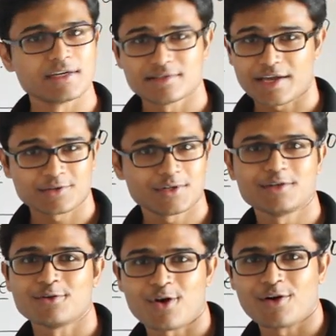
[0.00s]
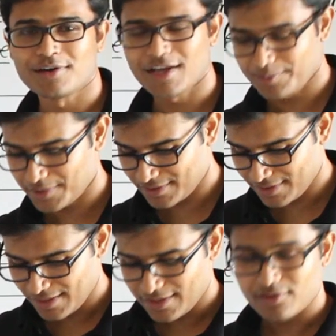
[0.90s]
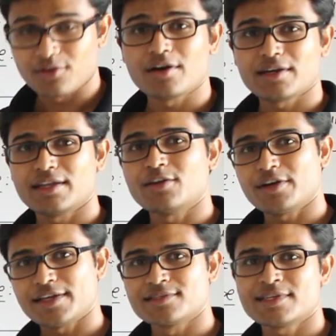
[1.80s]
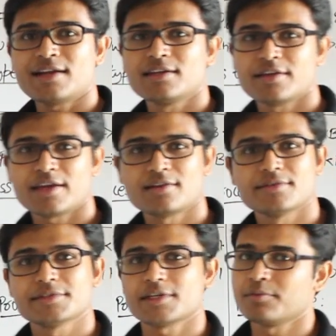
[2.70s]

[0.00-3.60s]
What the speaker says: It is actually wrong. I mean, not exactly right.